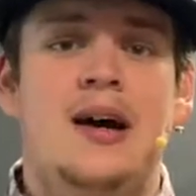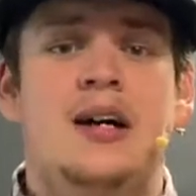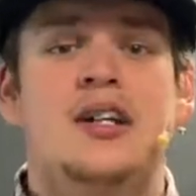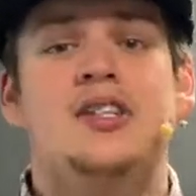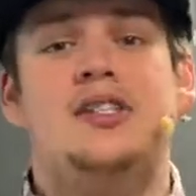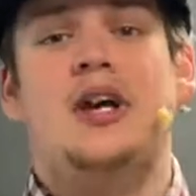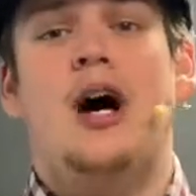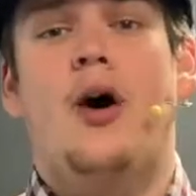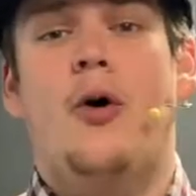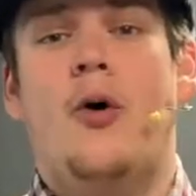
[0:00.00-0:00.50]

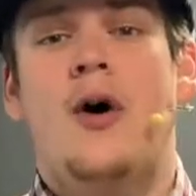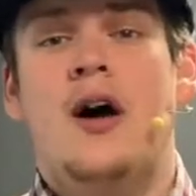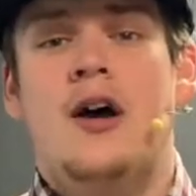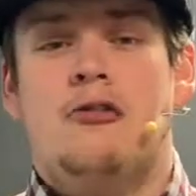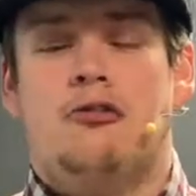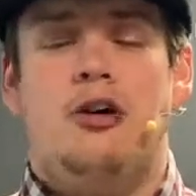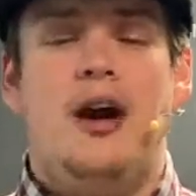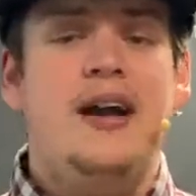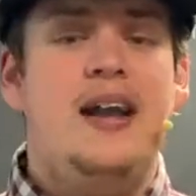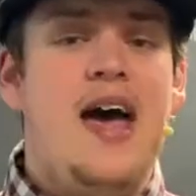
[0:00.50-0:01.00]
So
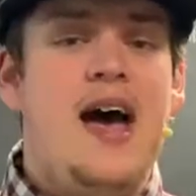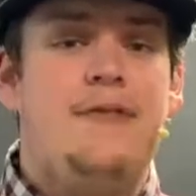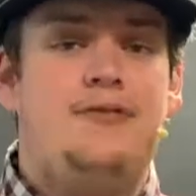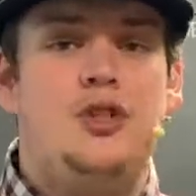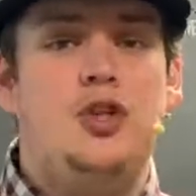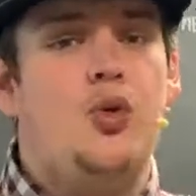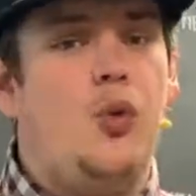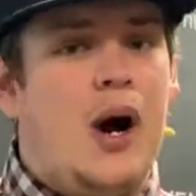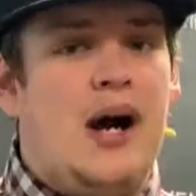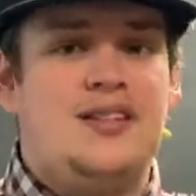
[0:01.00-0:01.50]
right after
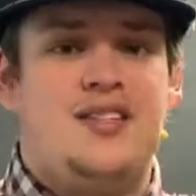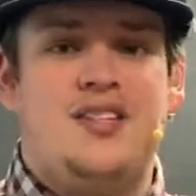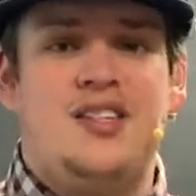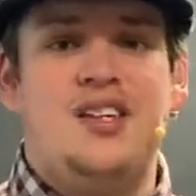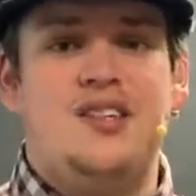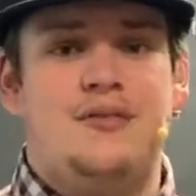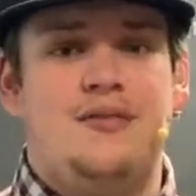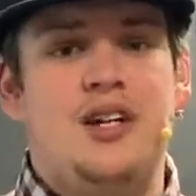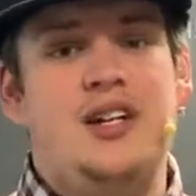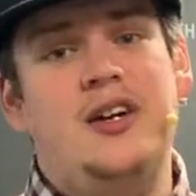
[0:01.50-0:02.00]
you watch
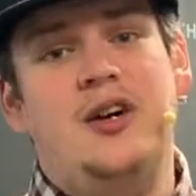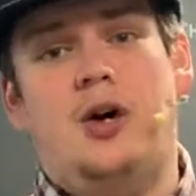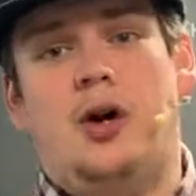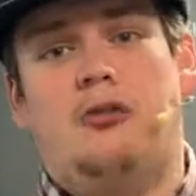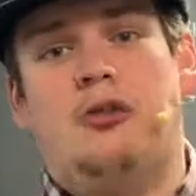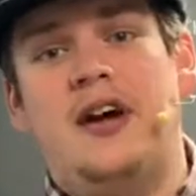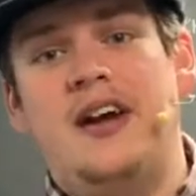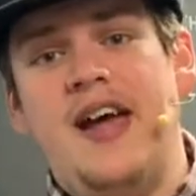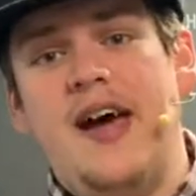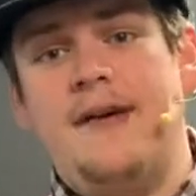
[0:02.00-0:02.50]
this video or
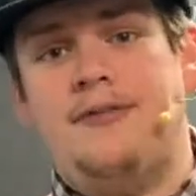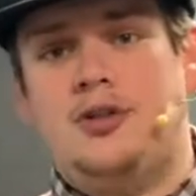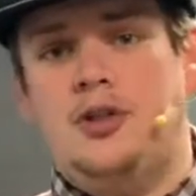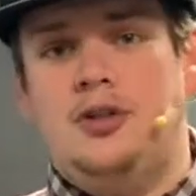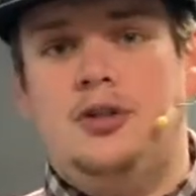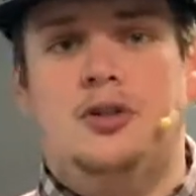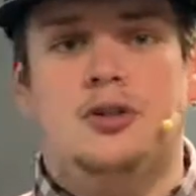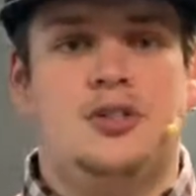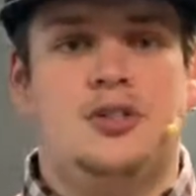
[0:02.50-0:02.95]
right after you're